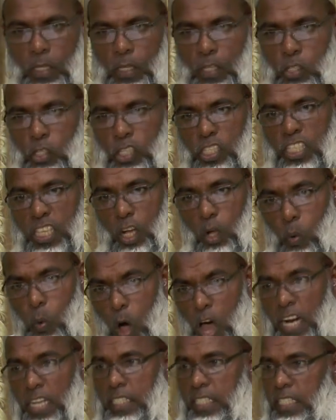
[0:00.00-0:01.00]
So it's a
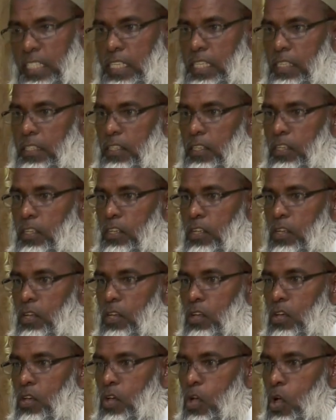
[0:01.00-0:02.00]
quality
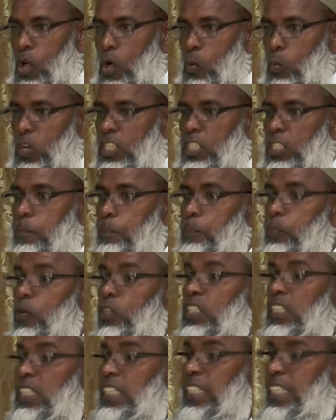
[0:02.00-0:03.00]
which
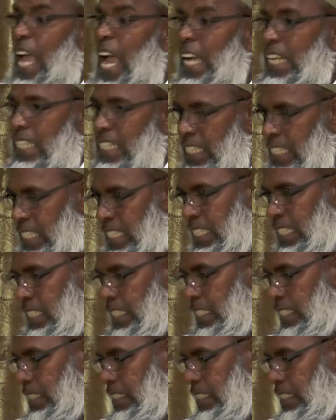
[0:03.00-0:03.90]
protects